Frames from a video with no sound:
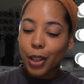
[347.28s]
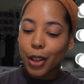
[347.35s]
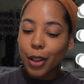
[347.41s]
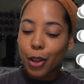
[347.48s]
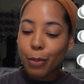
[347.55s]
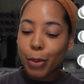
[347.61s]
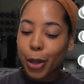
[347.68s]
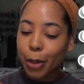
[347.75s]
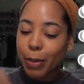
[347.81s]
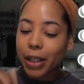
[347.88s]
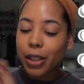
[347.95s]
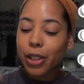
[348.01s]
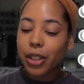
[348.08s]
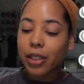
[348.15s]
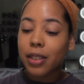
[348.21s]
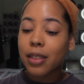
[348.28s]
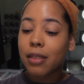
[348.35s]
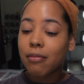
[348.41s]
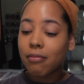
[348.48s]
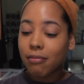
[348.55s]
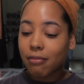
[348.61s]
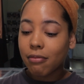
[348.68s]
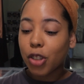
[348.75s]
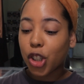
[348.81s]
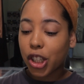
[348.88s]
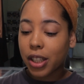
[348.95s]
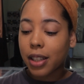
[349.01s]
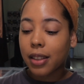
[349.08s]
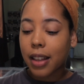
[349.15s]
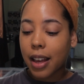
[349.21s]
The beauty blender, she
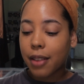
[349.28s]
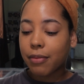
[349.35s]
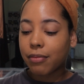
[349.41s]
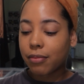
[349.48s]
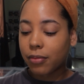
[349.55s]
did that.